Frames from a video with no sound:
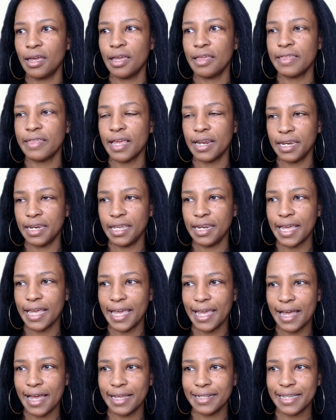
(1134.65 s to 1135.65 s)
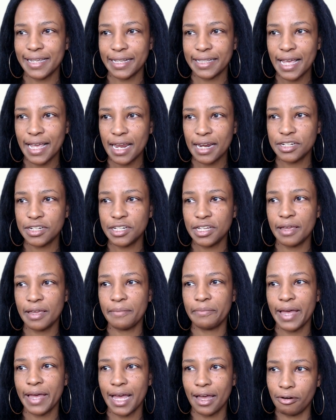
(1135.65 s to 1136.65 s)
that need AI technology
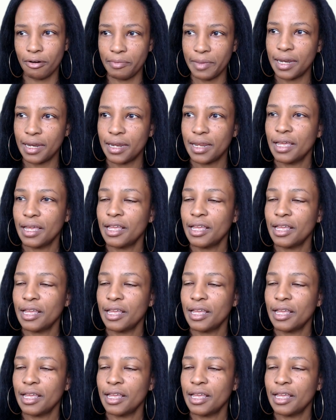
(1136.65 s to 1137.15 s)
empowerment.